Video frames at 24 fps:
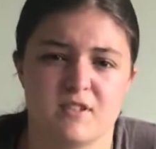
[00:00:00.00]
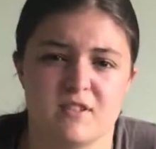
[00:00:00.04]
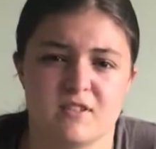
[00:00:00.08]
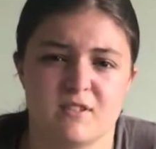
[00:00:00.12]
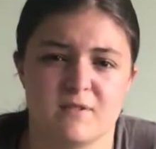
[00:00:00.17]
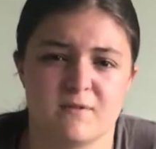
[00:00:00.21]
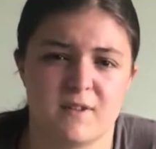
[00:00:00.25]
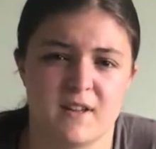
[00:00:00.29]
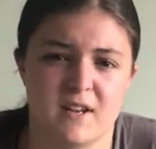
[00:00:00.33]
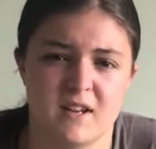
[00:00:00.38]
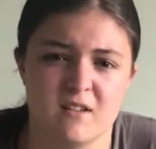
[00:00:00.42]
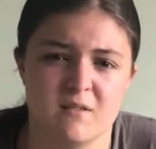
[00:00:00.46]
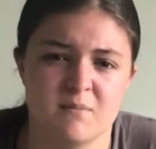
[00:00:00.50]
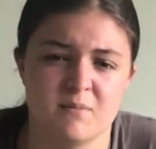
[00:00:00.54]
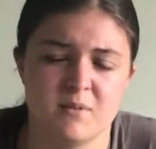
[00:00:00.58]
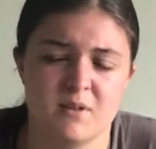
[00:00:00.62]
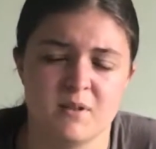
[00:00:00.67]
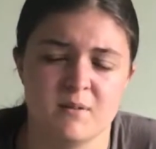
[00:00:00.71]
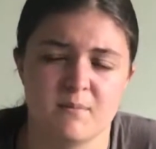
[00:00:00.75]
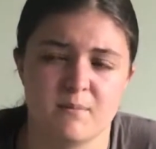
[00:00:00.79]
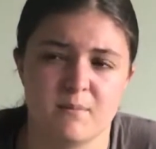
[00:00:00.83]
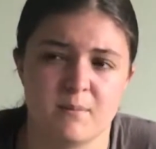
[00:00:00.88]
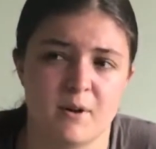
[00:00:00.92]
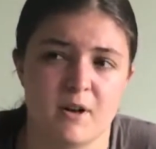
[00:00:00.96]
that develop,
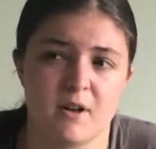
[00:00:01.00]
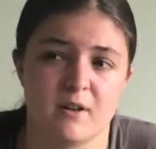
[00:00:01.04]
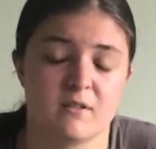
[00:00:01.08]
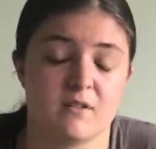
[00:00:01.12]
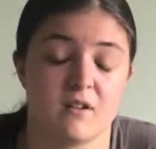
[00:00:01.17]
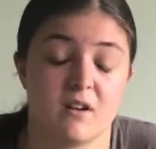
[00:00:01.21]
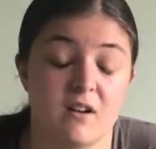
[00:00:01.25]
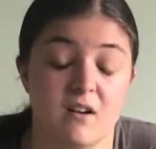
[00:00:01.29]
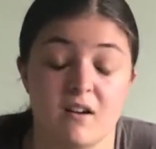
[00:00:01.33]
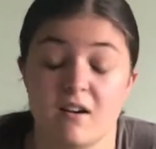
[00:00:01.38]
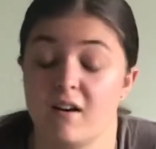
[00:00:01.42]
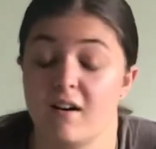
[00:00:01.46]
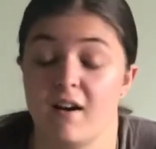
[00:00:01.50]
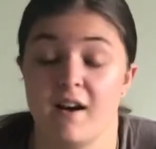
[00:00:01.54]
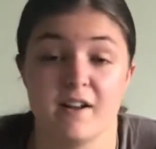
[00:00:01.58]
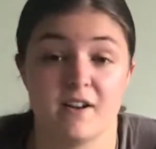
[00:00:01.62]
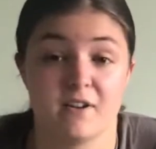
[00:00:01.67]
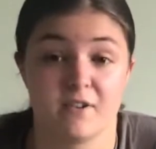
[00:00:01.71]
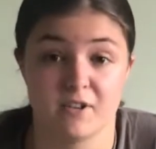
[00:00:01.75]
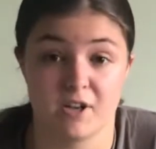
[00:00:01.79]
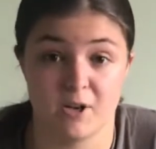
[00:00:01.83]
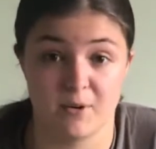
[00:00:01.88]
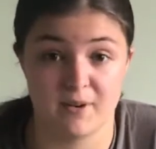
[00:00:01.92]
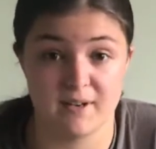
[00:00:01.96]
but I
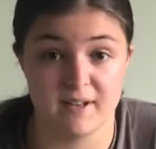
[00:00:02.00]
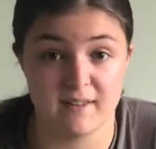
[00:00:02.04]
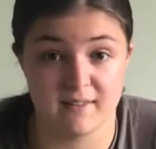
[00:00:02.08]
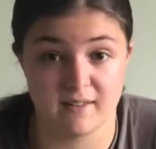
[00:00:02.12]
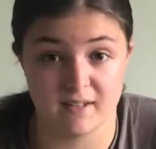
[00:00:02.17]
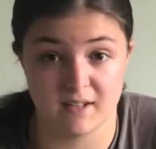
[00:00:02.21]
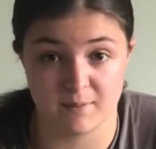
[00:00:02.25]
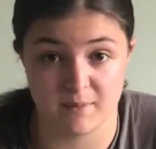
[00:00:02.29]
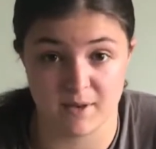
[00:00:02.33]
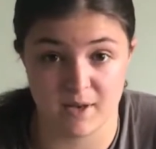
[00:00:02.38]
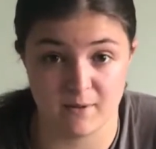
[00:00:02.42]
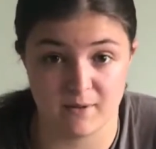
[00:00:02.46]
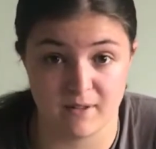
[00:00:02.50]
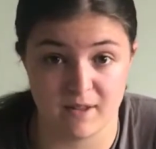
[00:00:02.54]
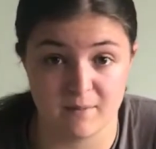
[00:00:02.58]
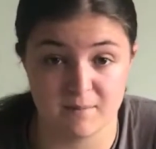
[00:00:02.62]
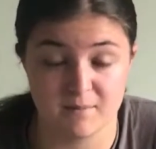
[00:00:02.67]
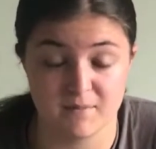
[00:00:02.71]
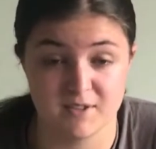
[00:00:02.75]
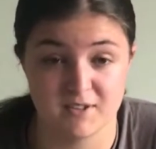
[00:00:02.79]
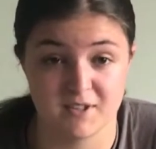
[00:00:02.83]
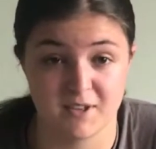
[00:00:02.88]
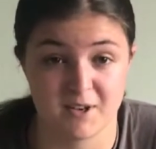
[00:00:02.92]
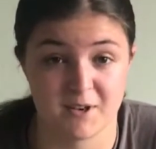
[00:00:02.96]
don't know anything about
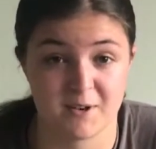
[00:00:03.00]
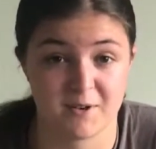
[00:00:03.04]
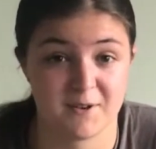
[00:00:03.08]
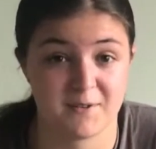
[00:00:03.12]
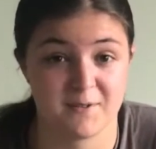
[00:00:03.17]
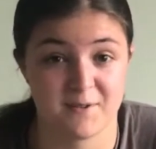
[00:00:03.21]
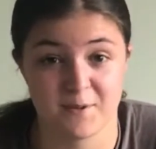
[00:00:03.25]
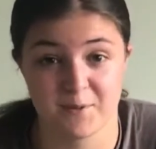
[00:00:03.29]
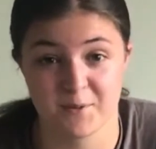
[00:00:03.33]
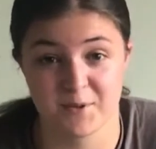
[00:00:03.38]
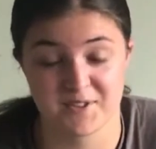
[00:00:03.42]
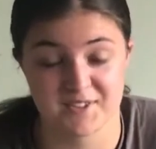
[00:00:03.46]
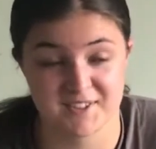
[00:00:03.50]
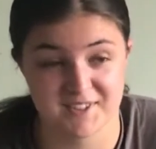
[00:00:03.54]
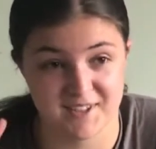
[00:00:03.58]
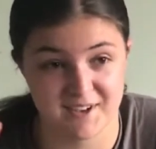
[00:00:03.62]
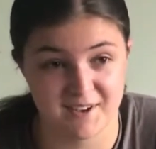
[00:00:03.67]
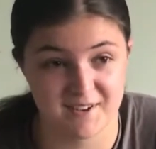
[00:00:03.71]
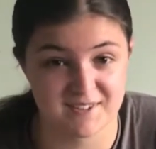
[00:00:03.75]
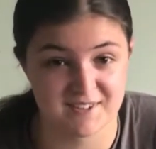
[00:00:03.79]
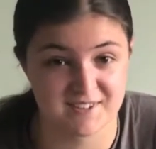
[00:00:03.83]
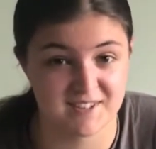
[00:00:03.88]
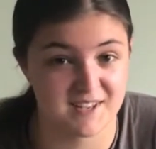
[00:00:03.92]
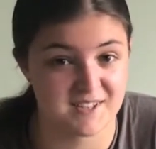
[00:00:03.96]
them, so if you want to go
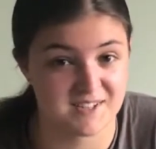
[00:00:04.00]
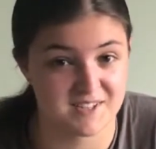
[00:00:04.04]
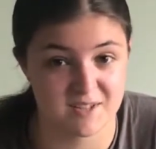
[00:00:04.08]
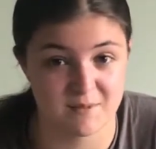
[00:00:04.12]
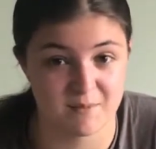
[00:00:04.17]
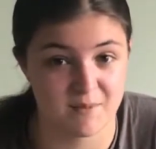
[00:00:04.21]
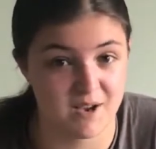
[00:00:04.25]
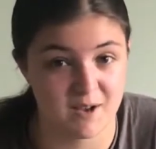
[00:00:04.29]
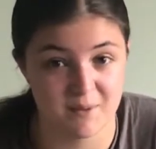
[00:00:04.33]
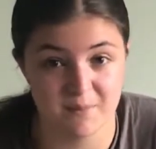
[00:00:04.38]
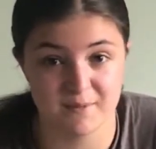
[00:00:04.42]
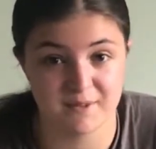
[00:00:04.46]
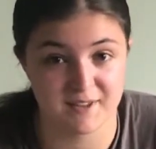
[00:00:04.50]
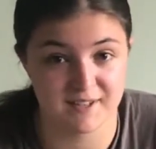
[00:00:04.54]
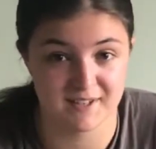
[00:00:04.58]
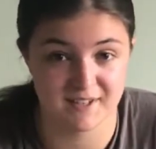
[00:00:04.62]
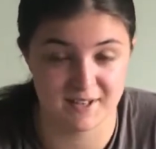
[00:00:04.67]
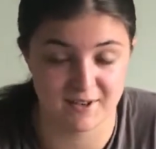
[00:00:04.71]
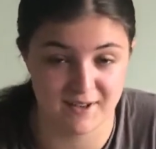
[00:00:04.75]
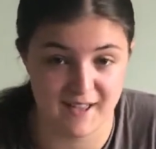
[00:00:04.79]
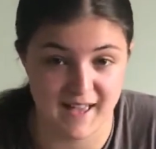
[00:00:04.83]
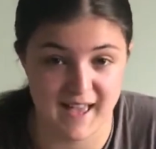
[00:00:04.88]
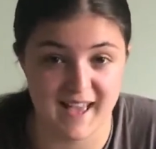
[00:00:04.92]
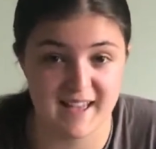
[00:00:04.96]
and search them up, then
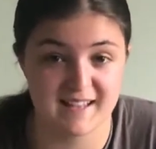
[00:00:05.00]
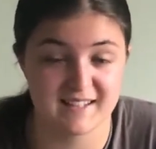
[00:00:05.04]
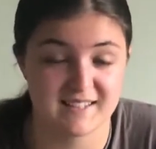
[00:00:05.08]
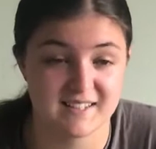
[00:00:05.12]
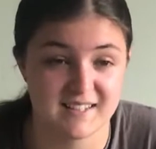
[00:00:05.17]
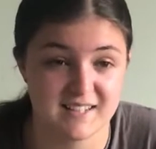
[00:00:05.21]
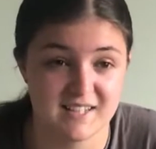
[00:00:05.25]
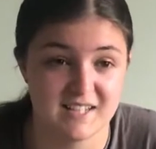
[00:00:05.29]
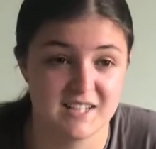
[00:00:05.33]
go ahead.